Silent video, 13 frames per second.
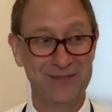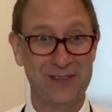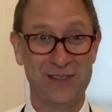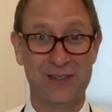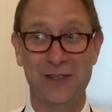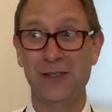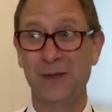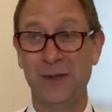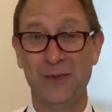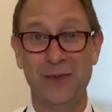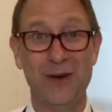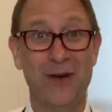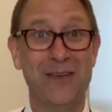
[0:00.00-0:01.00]
excuse me,
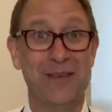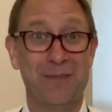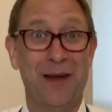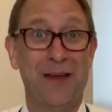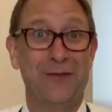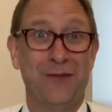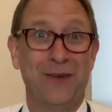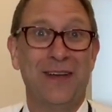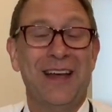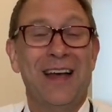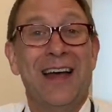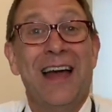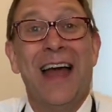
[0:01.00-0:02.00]
whoa, that was a mouthful.
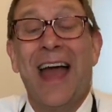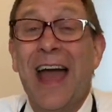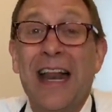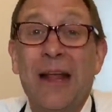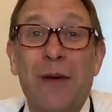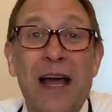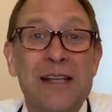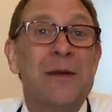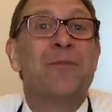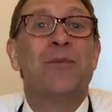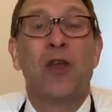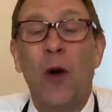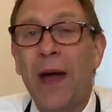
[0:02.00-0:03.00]
Anyways,
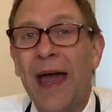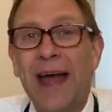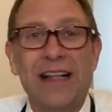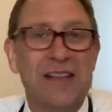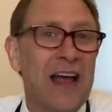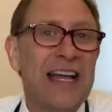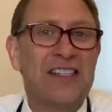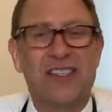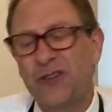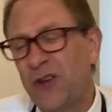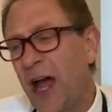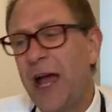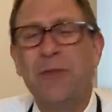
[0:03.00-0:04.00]
go ahead and like,
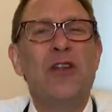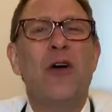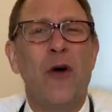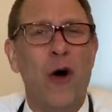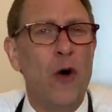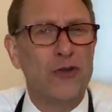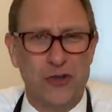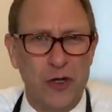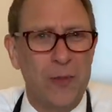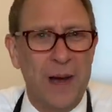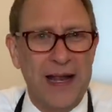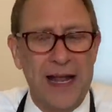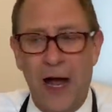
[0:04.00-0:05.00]
subscribe, you know the whole drill
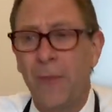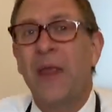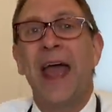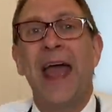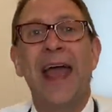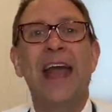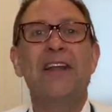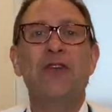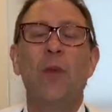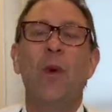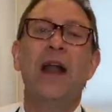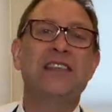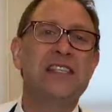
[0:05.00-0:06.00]
by now. And if you
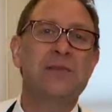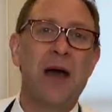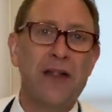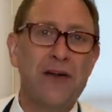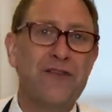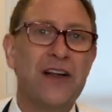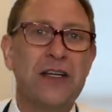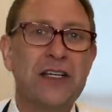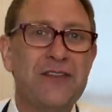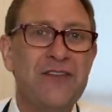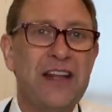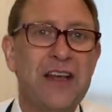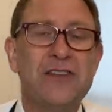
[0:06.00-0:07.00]
wanna see some other fun cooking
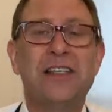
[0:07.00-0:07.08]
videos,